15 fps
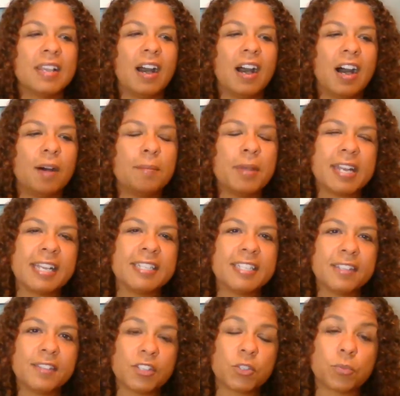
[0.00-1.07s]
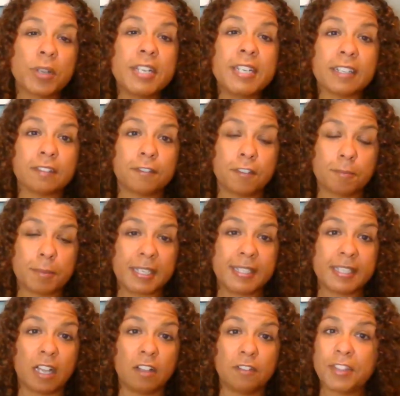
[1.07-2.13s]
And I did this reading for
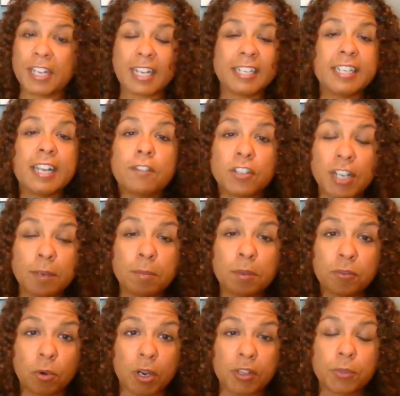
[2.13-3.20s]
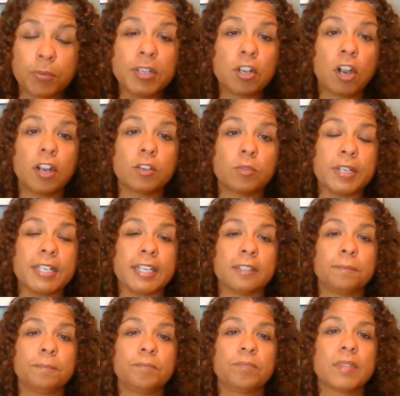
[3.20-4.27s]
myself that I'd never done before, 3 card
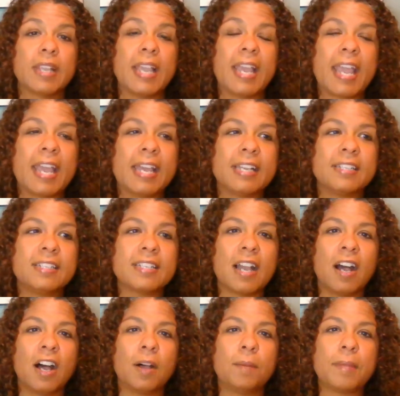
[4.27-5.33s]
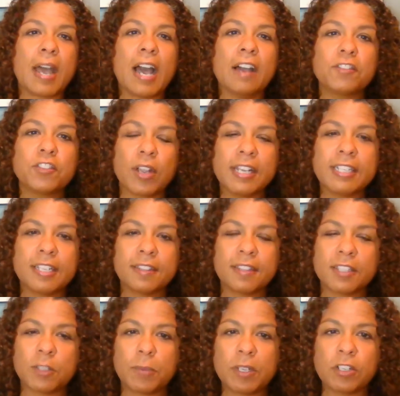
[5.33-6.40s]
reading. And after I did
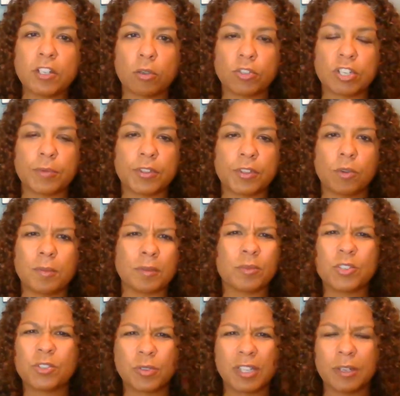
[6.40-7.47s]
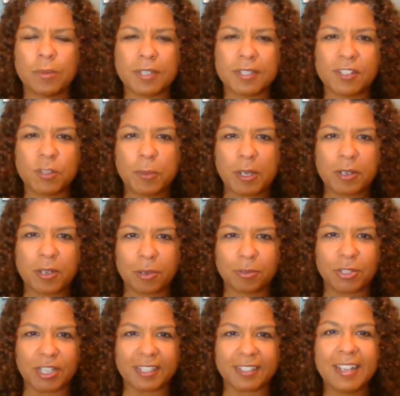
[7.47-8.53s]
the speed coaching with the woman, which really wasn't speed
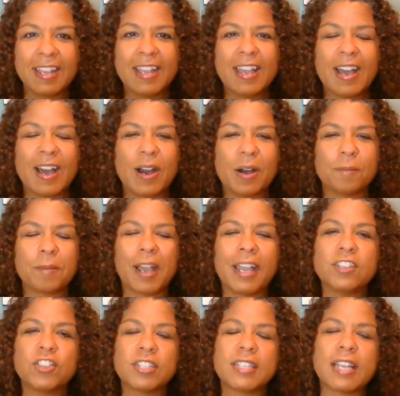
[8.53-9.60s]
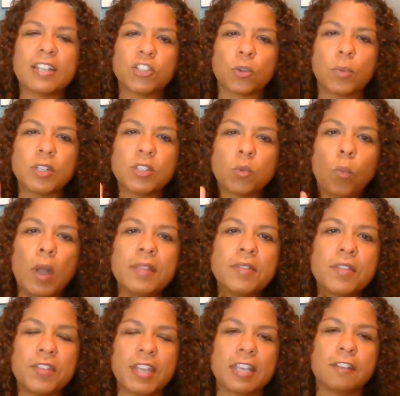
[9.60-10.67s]
coaching, I just asked her, what's
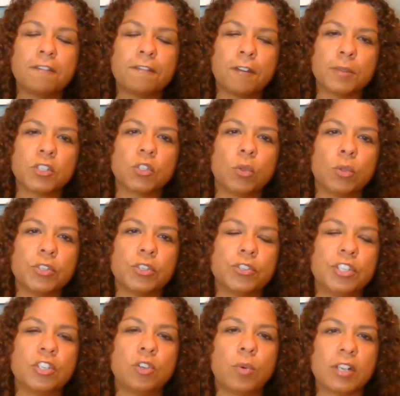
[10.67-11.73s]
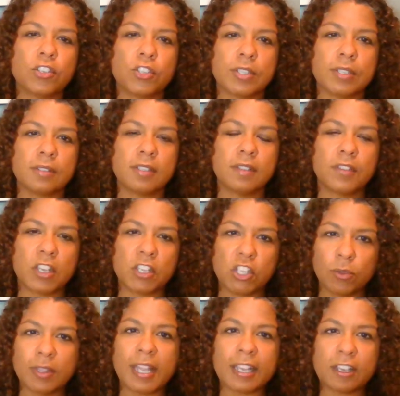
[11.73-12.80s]
one thing from the soul searching questions that
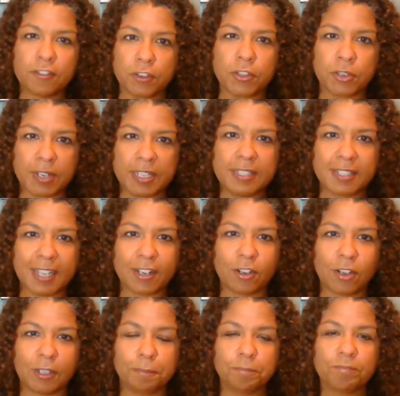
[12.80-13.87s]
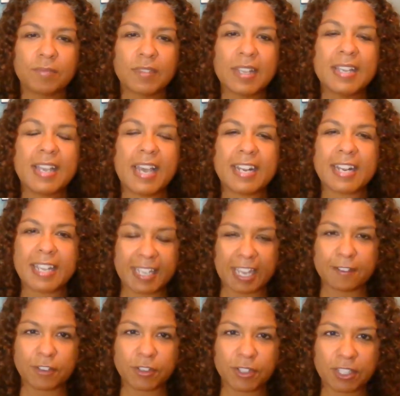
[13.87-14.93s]
you would like further insight on? And I
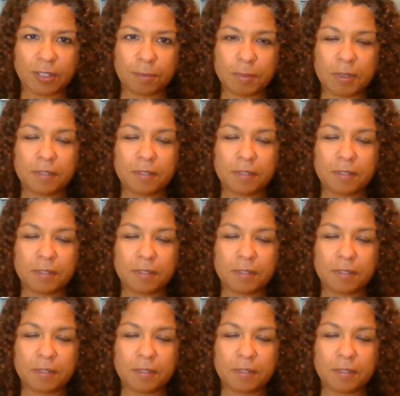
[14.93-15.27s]
gave her some